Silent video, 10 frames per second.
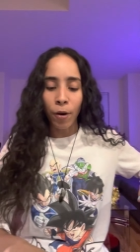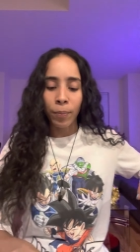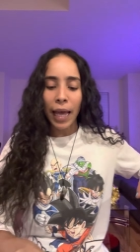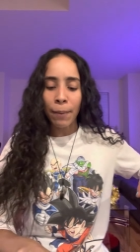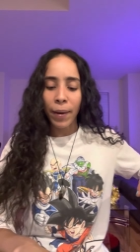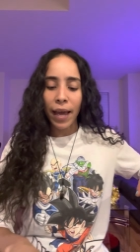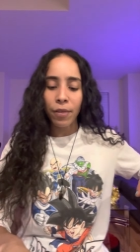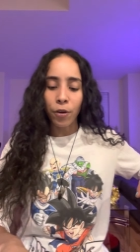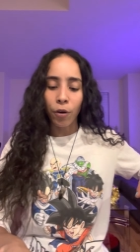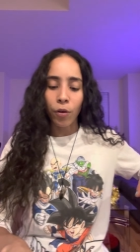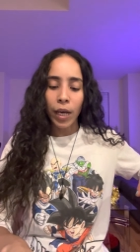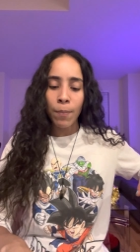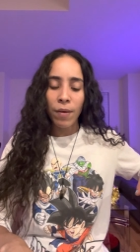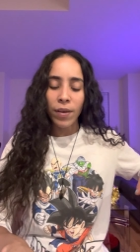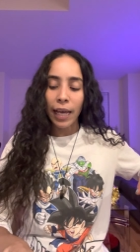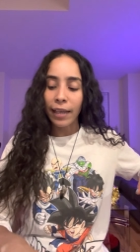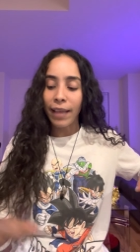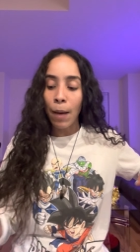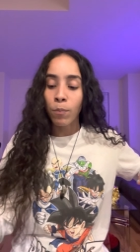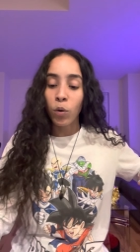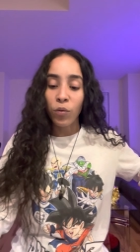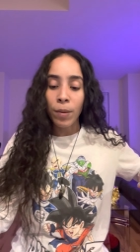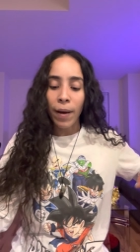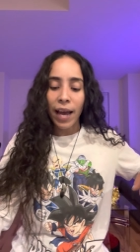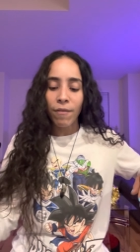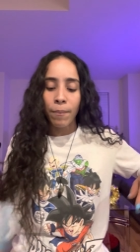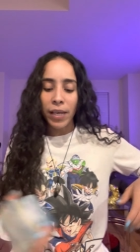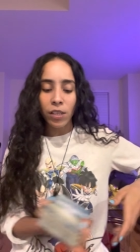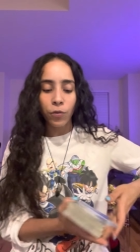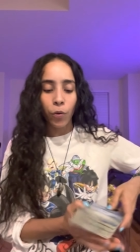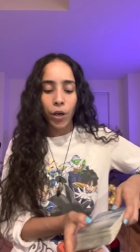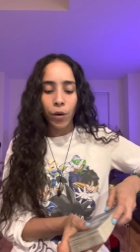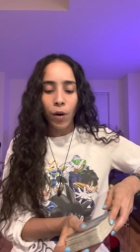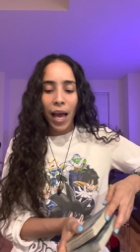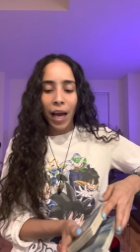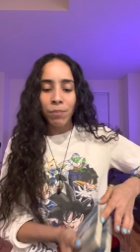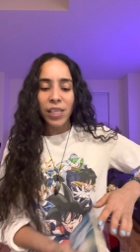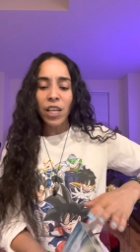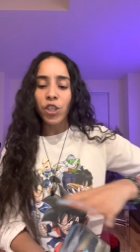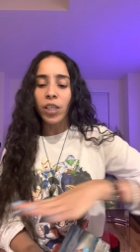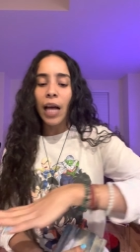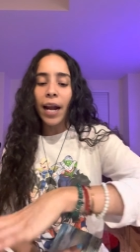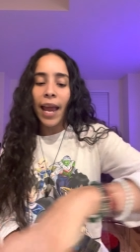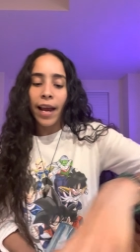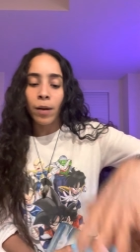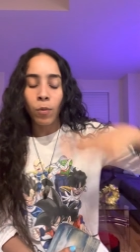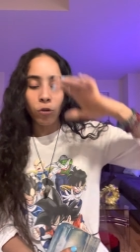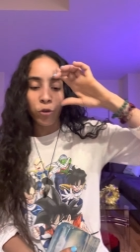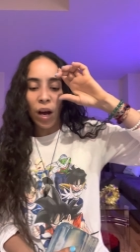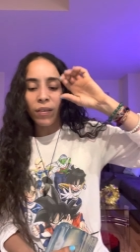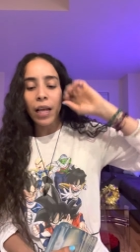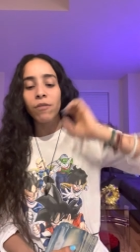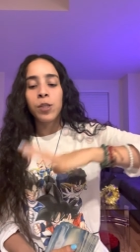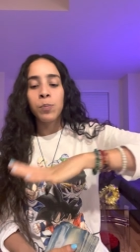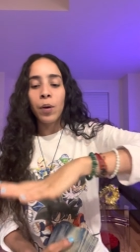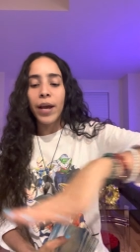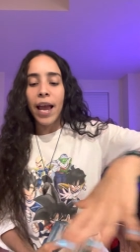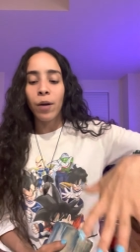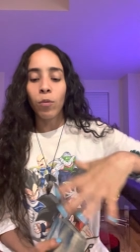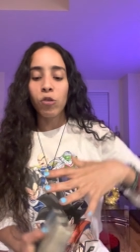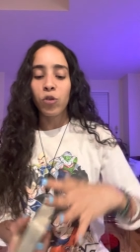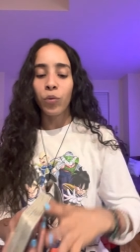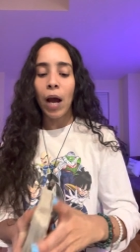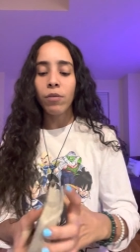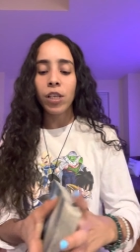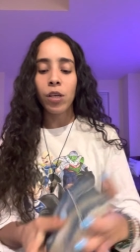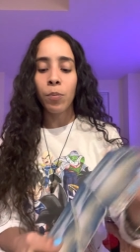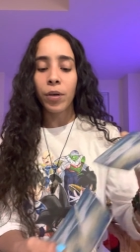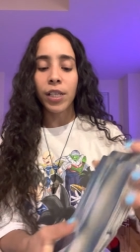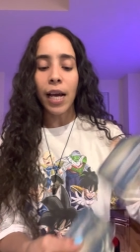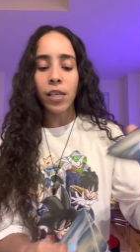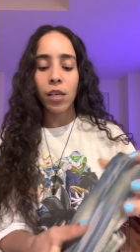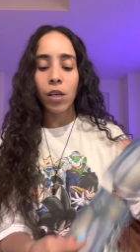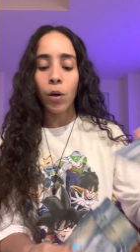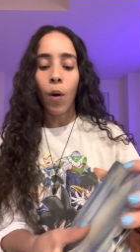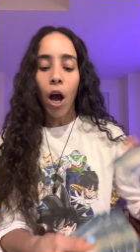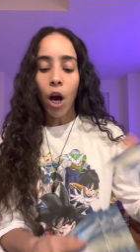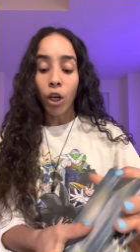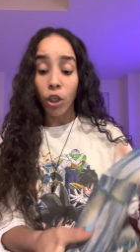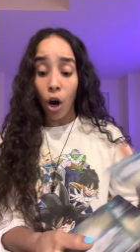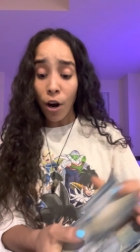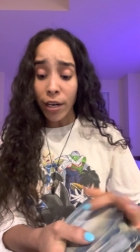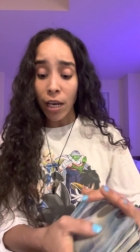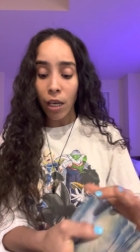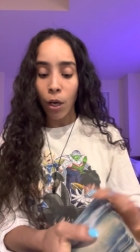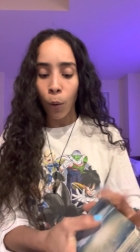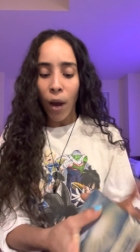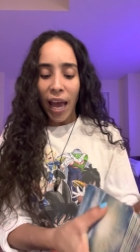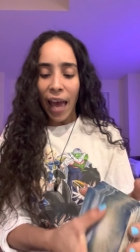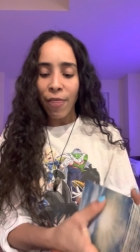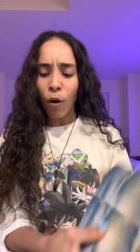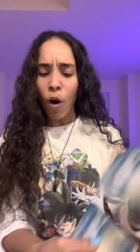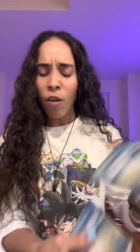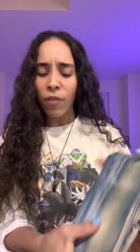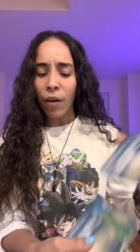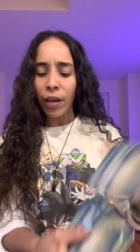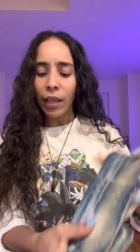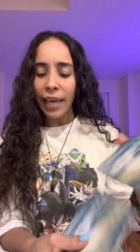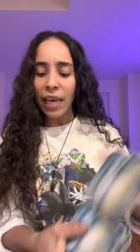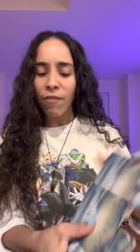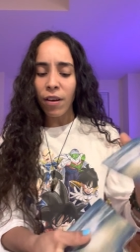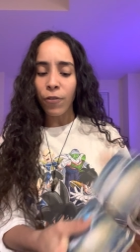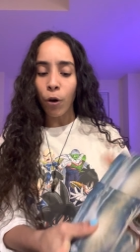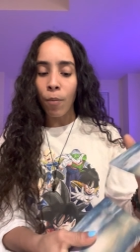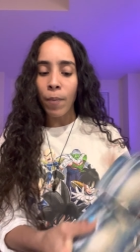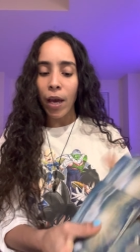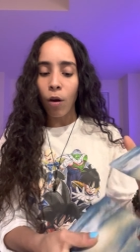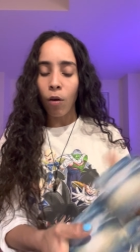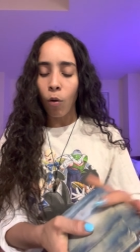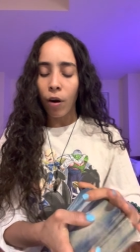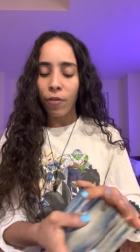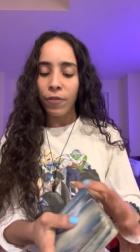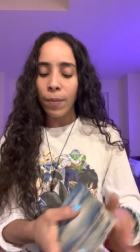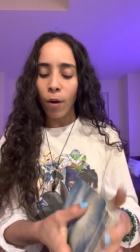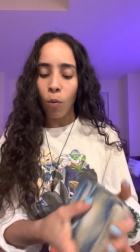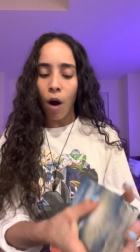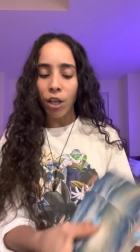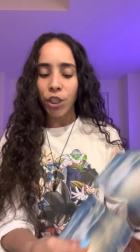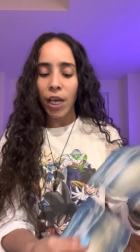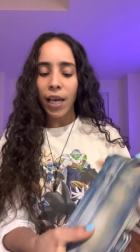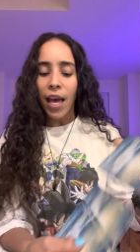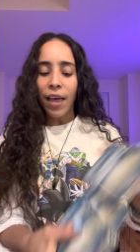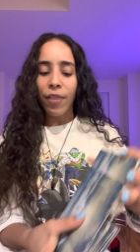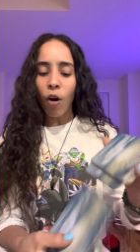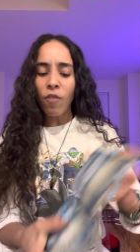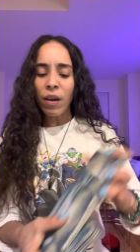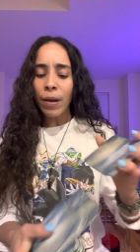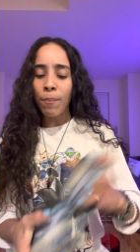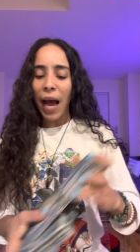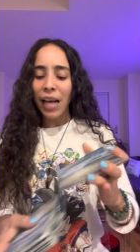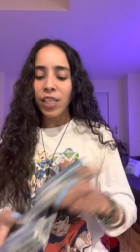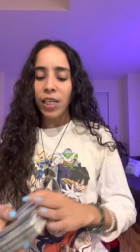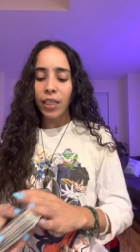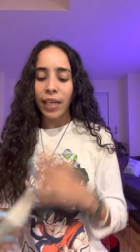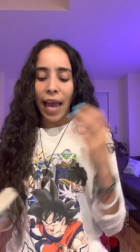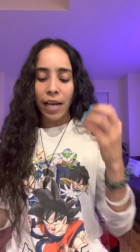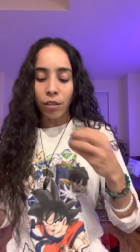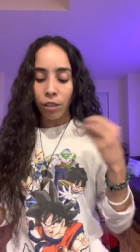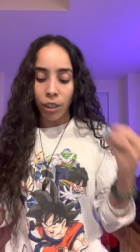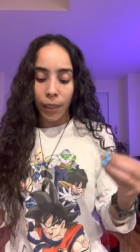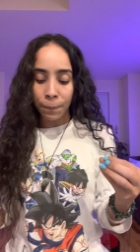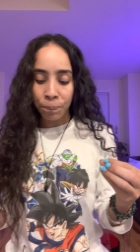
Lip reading: Black Panther, okay? Maybe like that movie might have a message for you. I'm seeing just a lot of animals. You have a lot of spirit animals surrounding you, protecting you, guarding you. And they're all very like, even if you're a male or a female watching, they're all very masculine energy.